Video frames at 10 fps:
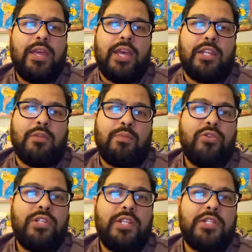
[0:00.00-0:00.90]
and the
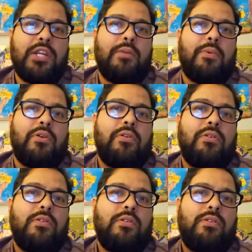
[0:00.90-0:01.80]
protein skimmer,
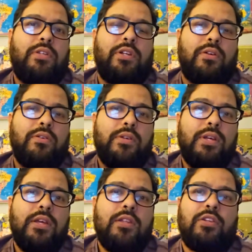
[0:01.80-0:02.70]
you know,
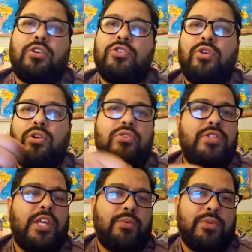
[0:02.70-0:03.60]
the controller
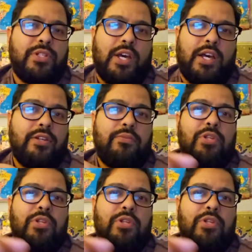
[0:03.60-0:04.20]
said it was on.